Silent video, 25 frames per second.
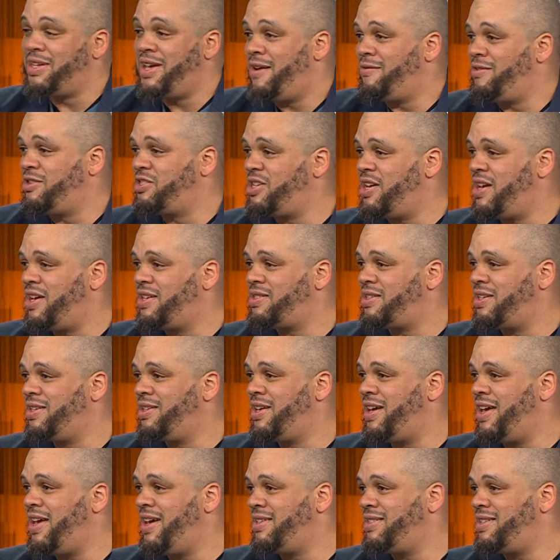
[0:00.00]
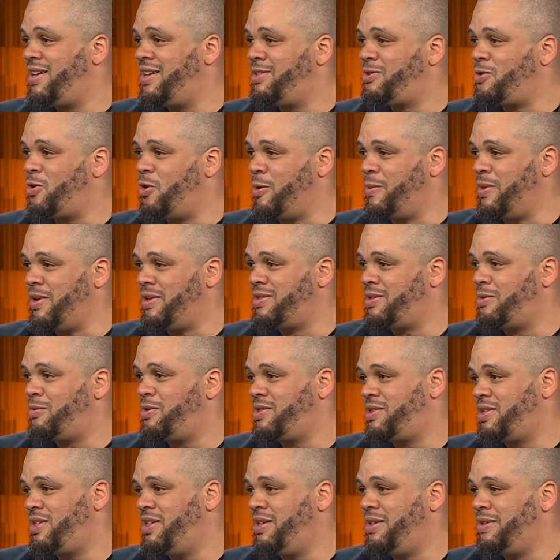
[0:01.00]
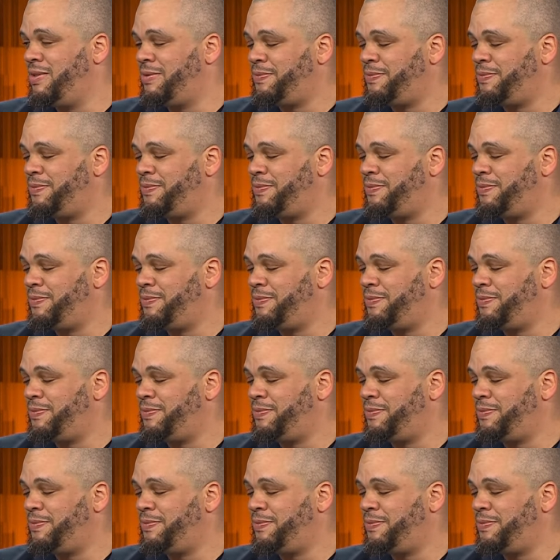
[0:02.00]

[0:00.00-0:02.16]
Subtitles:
but they have a chance in the A-10 tournament. So we'll see.